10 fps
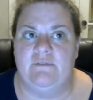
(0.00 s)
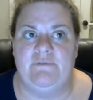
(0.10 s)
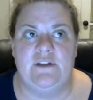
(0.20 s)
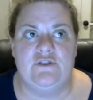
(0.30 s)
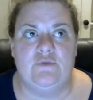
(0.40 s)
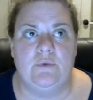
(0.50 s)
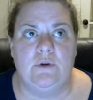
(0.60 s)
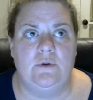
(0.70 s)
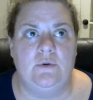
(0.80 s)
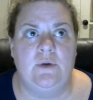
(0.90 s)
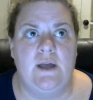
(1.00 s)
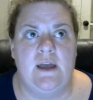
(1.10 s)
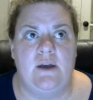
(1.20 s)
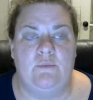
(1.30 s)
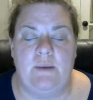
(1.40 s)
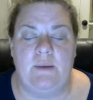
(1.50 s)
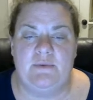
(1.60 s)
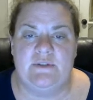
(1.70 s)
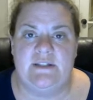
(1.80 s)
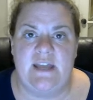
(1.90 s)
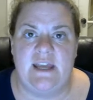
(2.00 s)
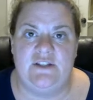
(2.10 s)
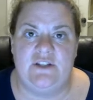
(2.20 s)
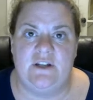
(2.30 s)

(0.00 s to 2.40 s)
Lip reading: visual representation